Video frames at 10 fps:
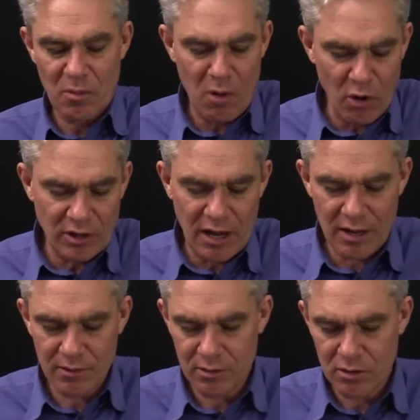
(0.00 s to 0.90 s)
motor
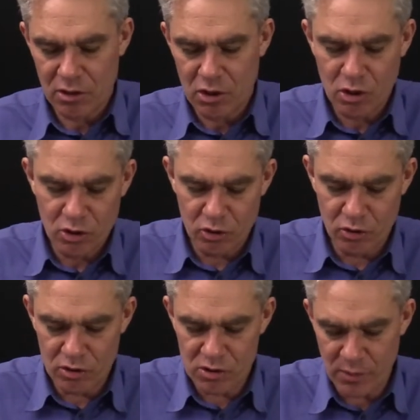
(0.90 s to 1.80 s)
to
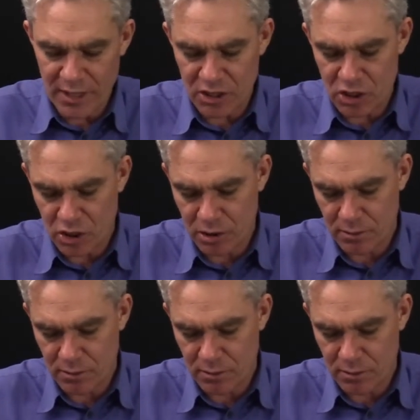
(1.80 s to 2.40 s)
the switch.